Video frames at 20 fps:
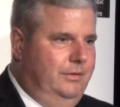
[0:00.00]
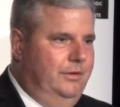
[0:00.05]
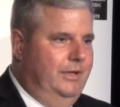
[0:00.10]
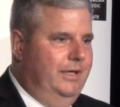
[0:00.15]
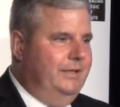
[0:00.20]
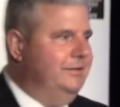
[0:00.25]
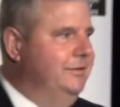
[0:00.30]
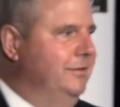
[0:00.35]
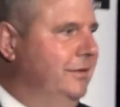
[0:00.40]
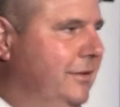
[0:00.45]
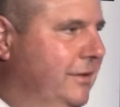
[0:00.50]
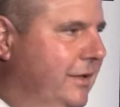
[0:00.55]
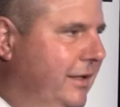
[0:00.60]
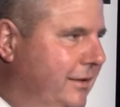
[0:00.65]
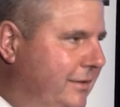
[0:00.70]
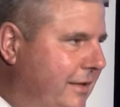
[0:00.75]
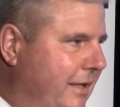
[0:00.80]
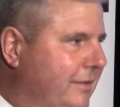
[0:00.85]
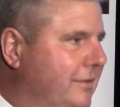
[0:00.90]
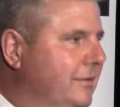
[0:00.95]
Her Excellency,
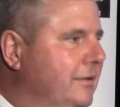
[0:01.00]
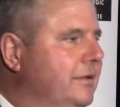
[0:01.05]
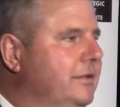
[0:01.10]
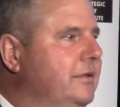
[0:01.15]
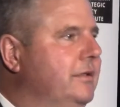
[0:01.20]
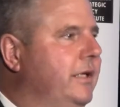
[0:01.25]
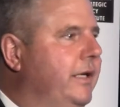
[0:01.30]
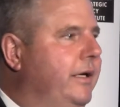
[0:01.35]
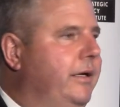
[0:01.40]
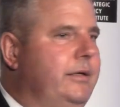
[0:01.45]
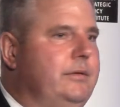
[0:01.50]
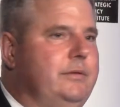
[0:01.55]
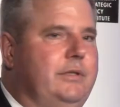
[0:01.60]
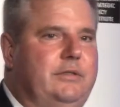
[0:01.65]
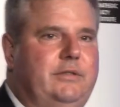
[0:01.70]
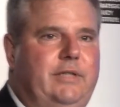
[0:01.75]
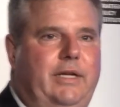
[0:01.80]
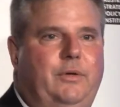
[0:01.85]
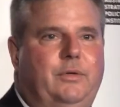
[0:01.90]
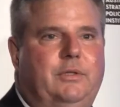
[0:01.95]
His Excellency,
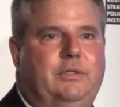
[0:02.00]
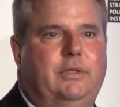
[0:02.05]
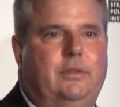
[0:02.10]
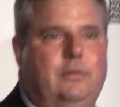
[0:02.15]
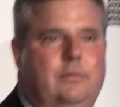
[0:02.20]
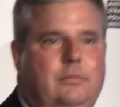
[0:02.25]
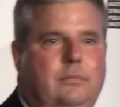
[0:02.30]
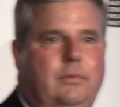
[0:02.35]
distinguished